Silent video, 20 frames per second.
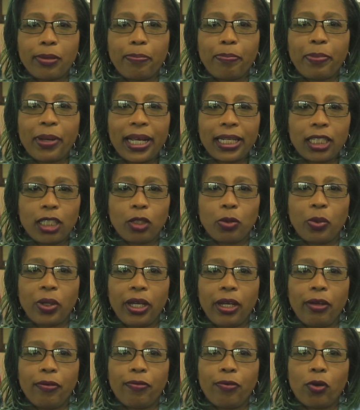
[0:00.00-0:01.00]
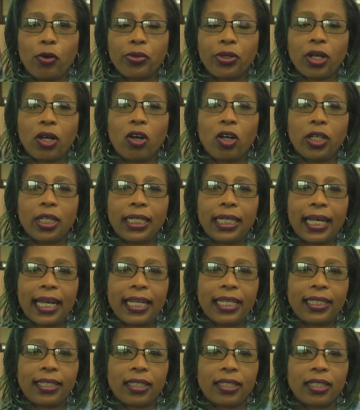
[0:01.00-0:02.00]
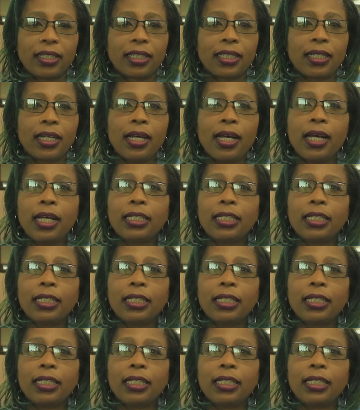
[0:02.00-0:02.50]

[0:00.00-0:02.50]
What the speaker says: best way for the colonizers